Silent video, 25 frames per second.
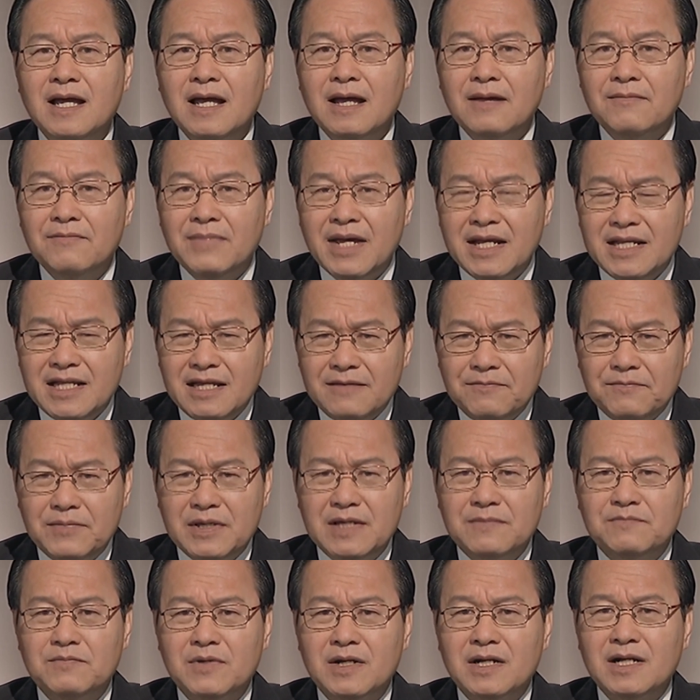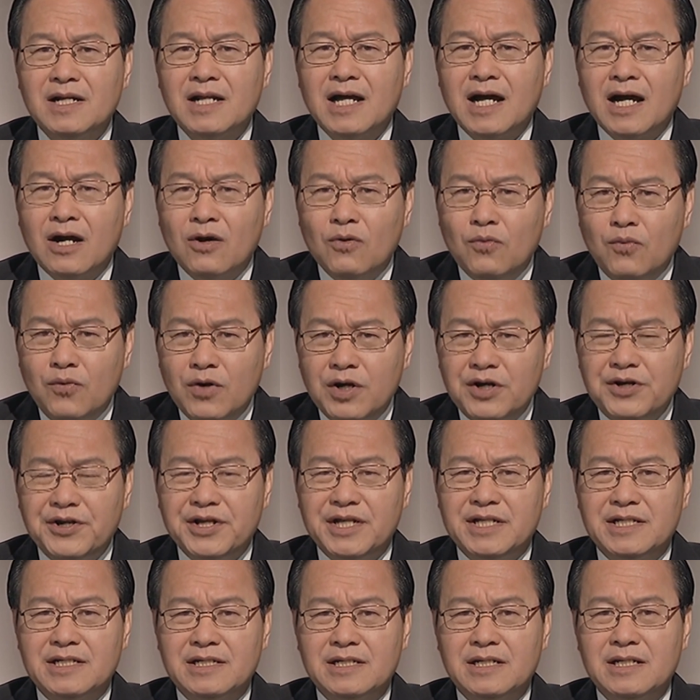Many people are
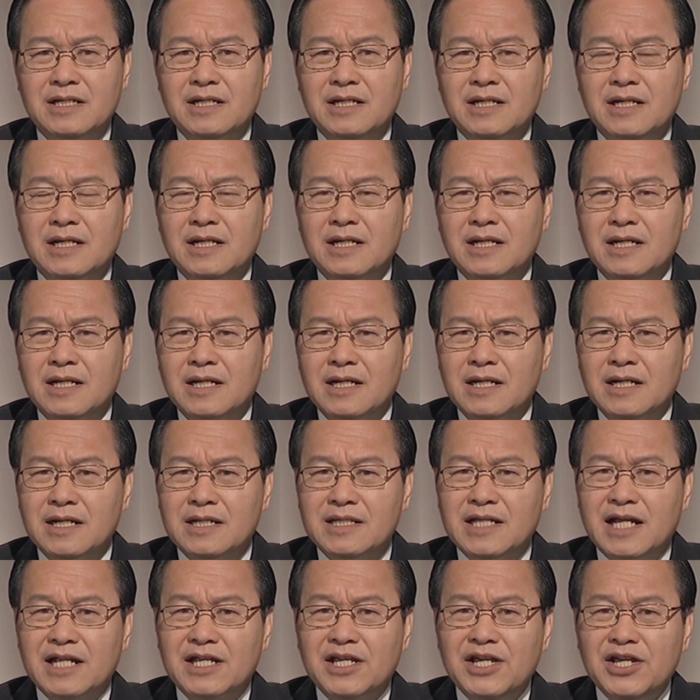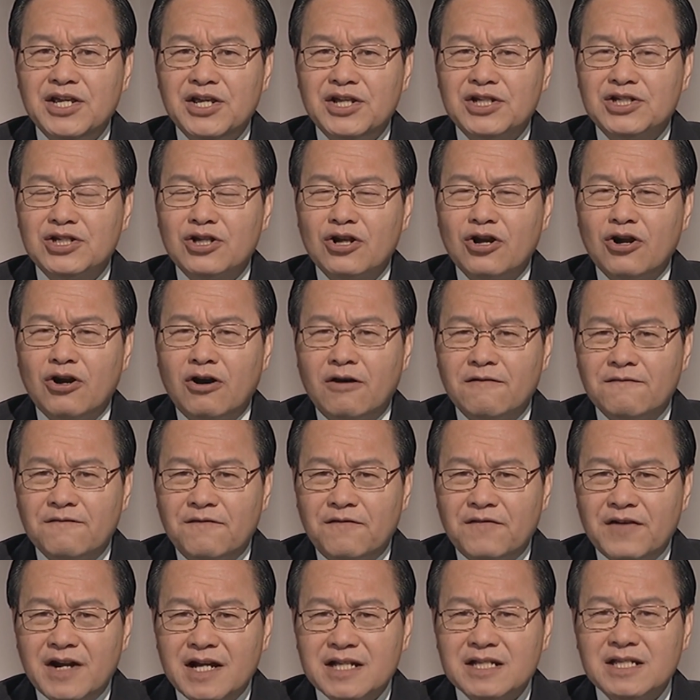worried that he is
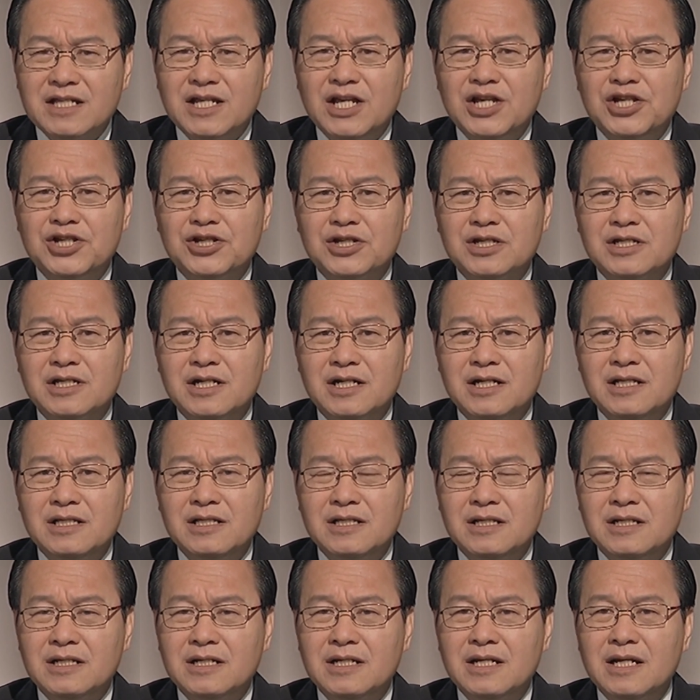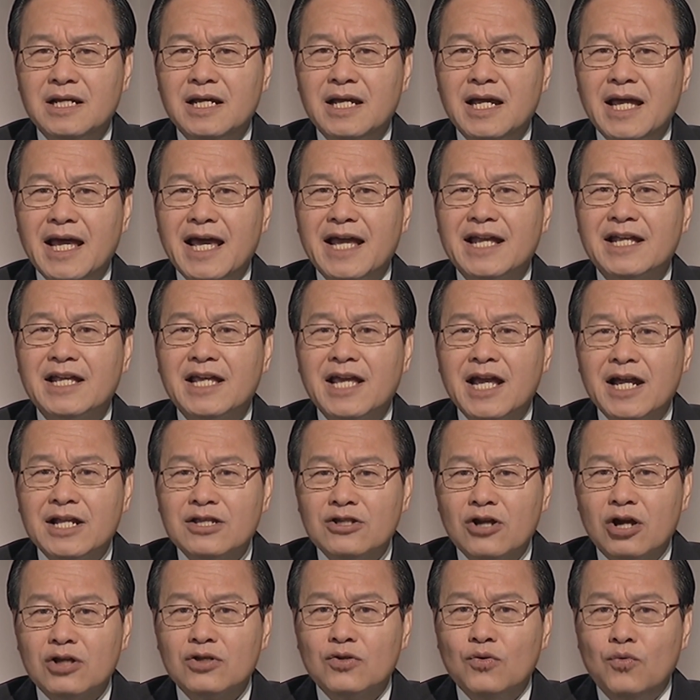confrontational and
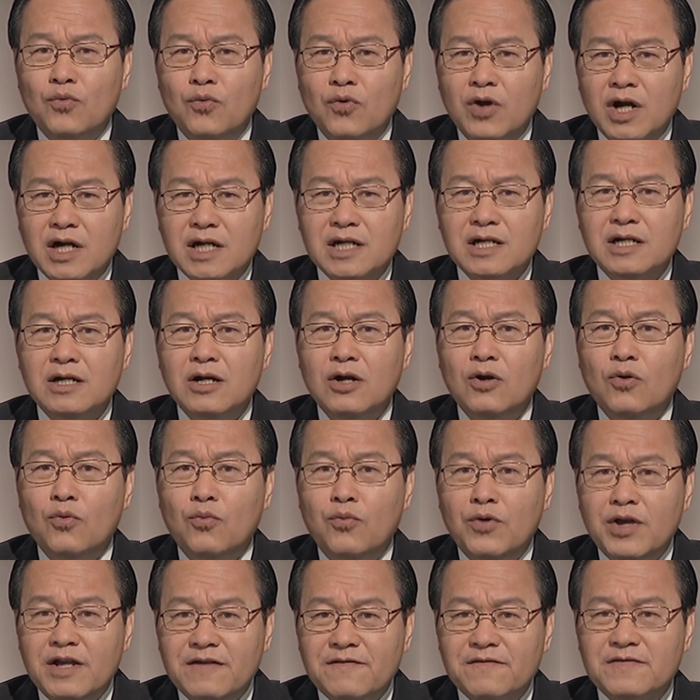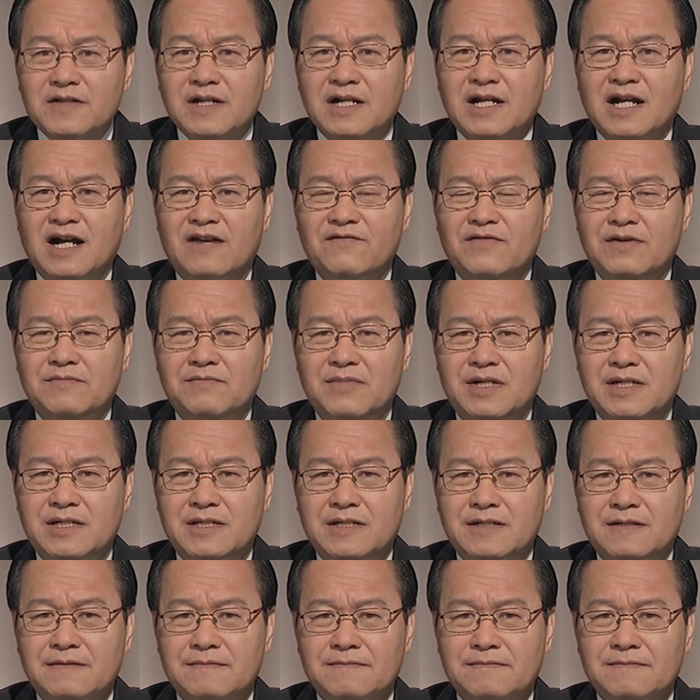cannot work with the government.